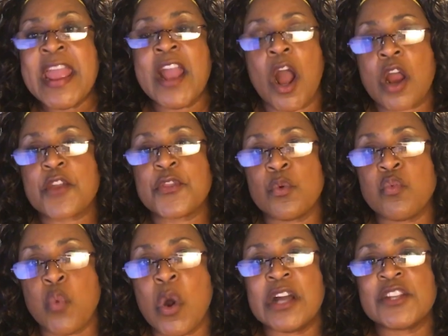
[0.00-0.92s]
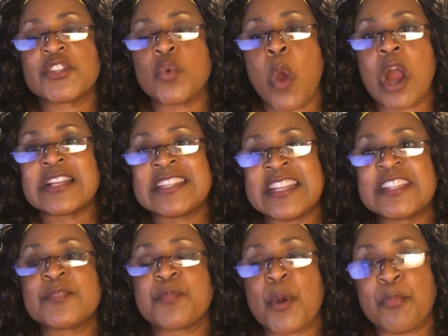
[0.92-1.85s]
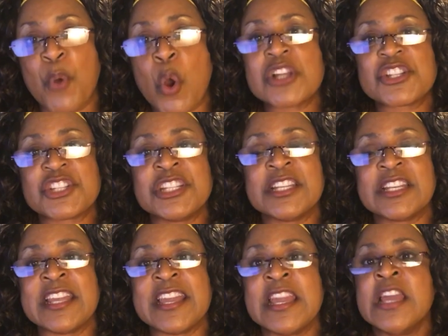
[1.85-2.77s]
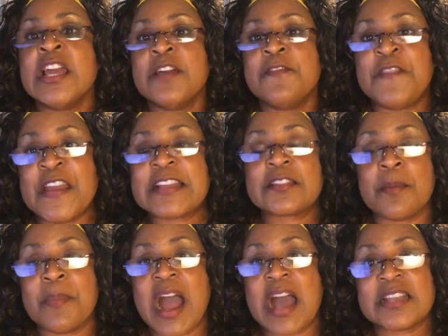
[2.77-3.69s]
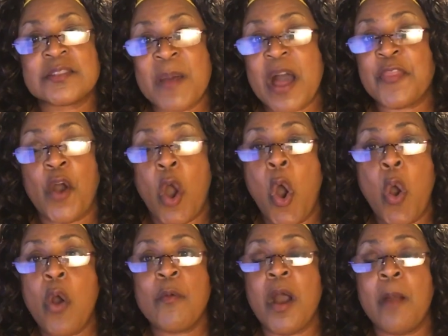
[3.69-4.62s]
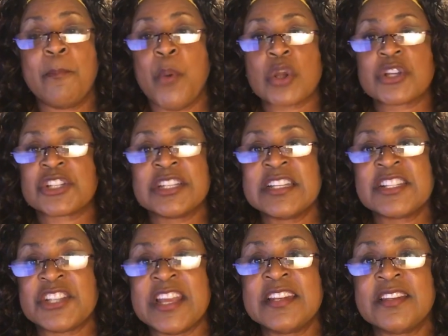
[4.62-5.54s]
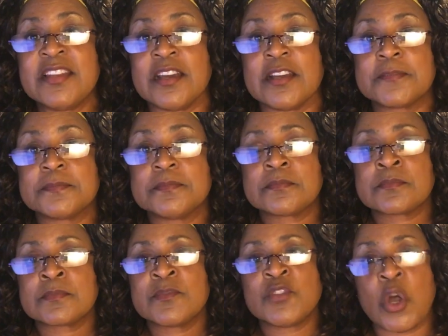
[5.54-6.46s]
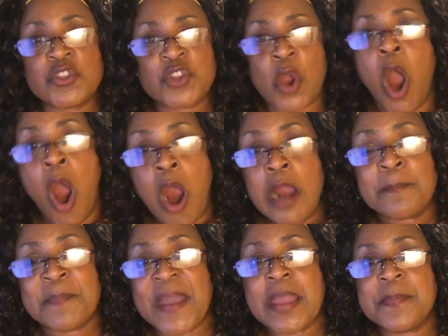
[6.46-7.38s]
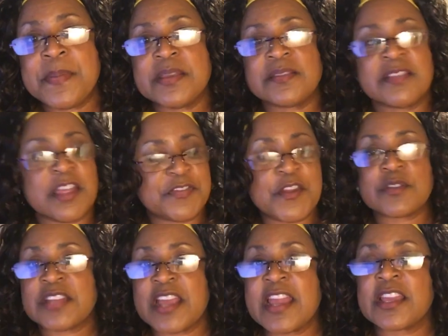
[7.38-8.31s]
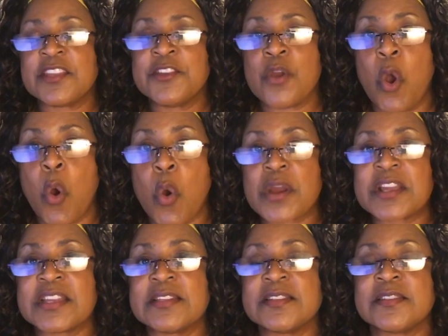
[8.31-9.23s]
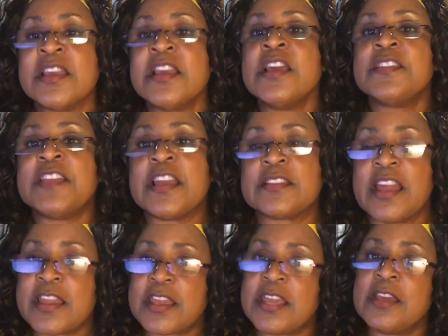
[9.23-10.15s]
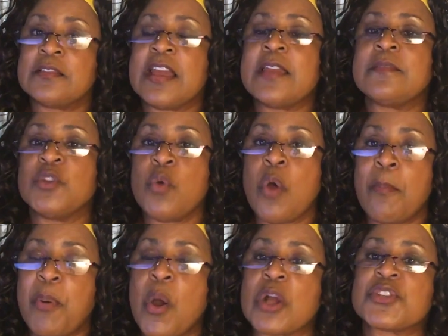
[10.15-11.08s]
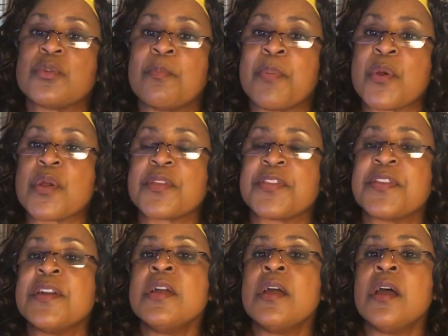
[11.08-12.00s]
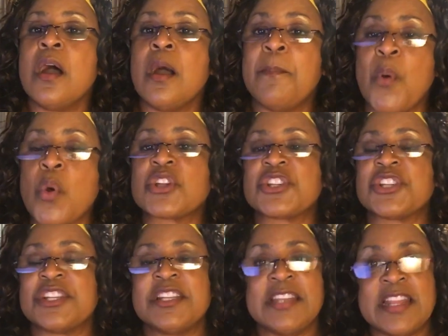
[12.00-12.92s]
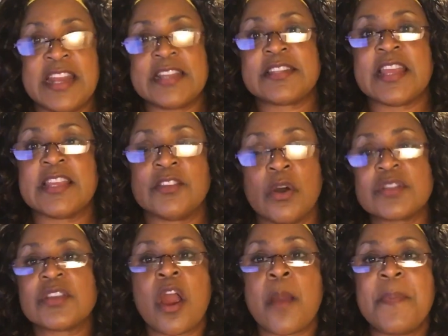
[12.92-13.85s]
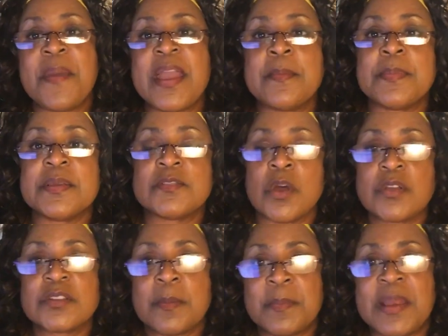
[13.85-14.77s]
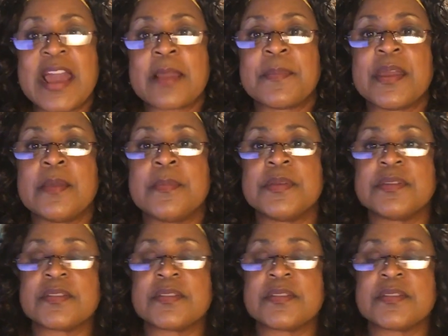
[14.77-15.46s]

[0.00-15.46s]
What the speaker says: are the ones who are disproportionately victimized by the whole abortion agenda. Those are our babies that they're taking their organs. They do a partial birth abortion, and then they take. Those are our babies. Those are black babies.